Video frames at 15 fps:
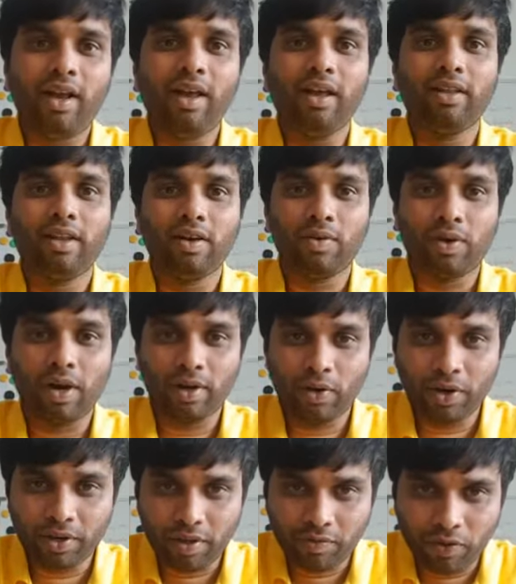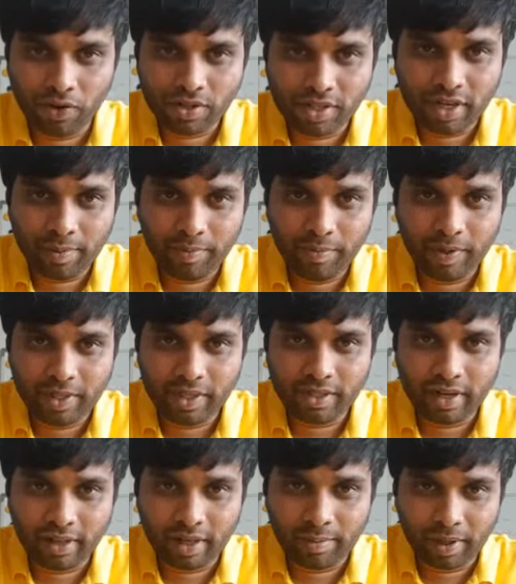Now going to the fourth step, which is
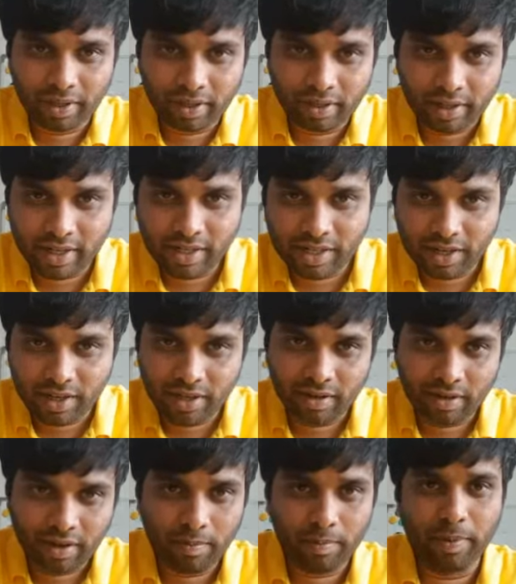nothing but the region.